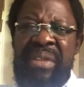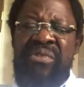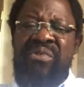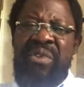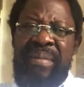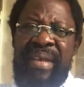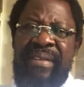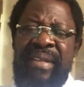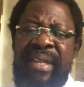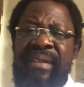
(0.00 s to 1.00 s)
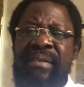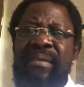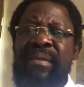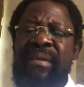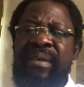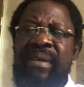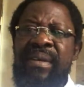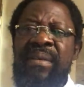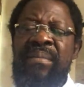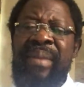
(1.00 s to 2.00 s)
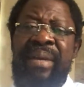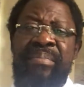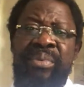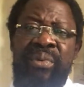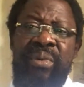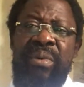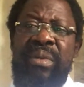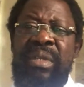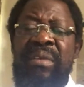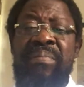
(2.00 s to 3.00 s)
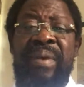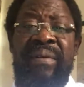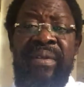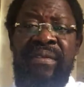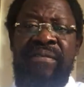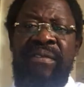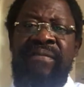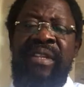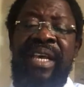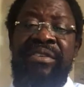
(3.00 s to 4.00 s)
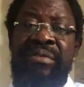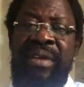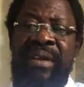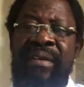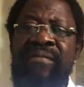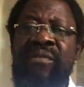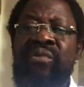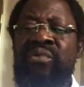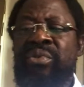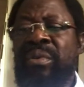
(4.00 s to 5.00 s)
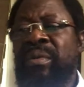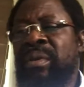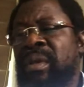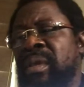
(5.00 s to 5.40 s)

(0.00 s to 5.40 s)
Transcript: And to some extent, in my book, The Imperatives of the Nigerian Revolution,